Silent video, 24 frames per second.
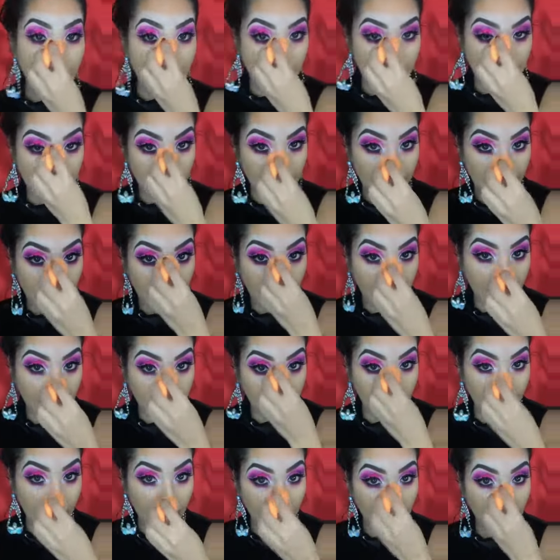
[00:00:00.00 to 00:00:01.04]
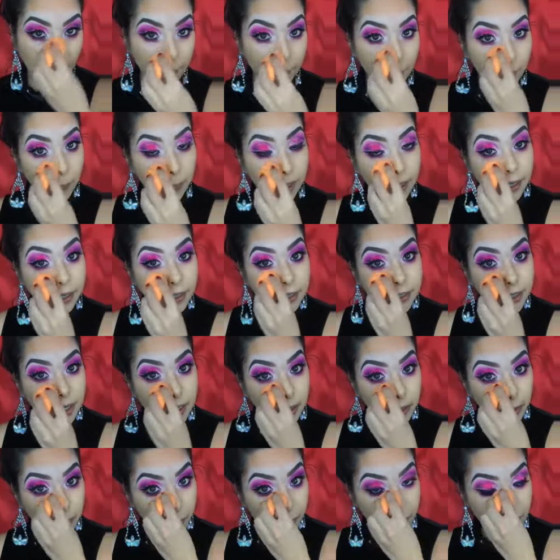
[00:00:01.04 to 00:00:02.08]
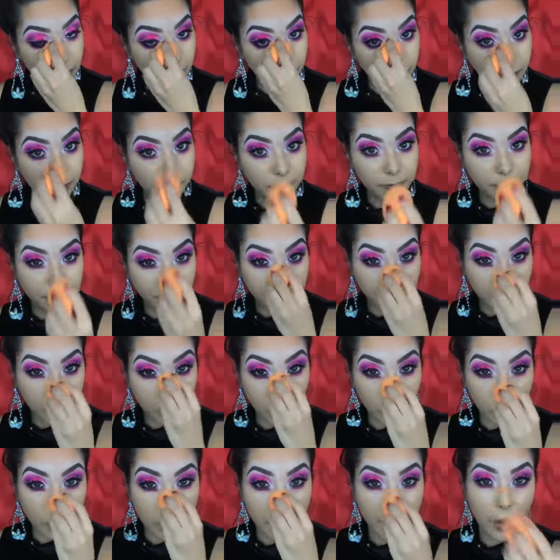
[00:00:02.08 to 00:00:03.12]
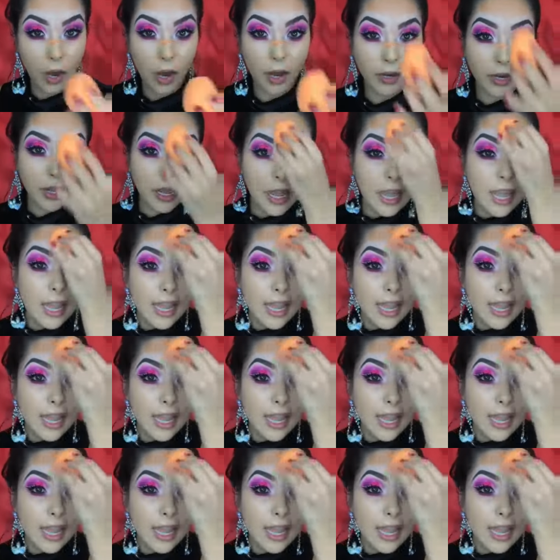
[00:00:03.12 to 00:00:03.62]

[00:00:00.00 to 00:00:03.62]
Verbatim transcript: and then um, we continue. And then we glue them on.